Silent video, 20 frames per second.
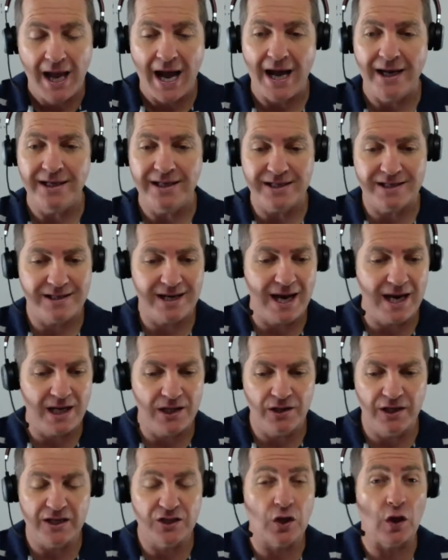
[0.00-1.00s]
and it's
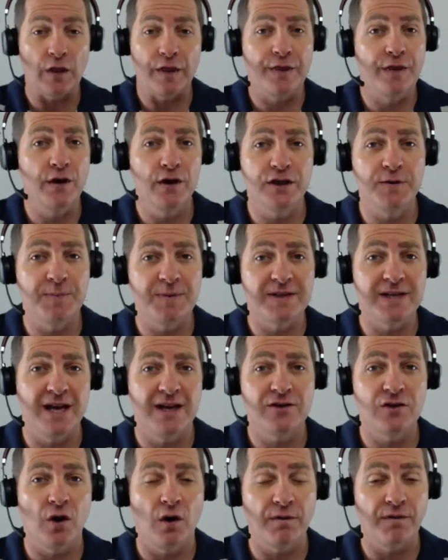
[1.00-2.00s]
saying that it's got
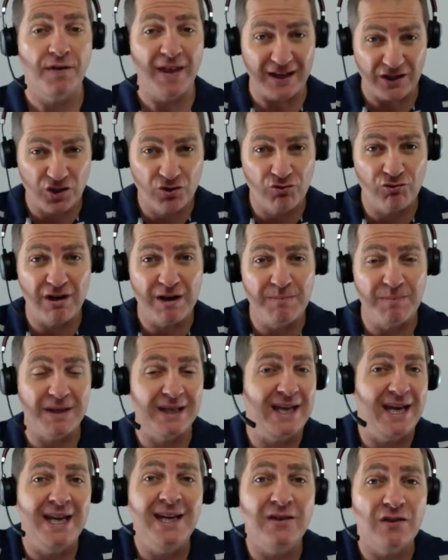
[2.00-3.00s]
30% off that dream
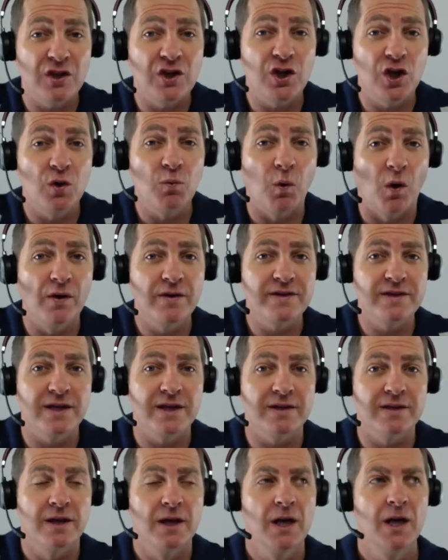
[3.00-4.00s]
bikini that you
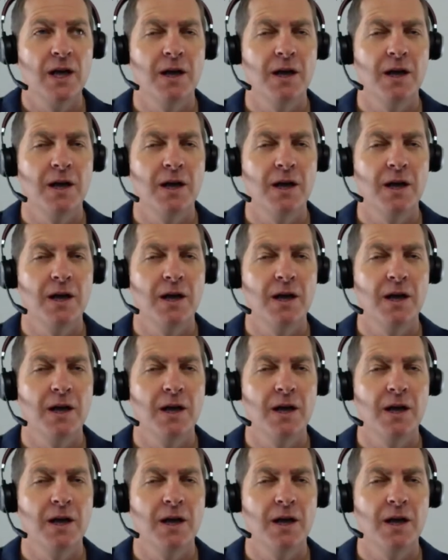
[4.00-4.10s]
wanted.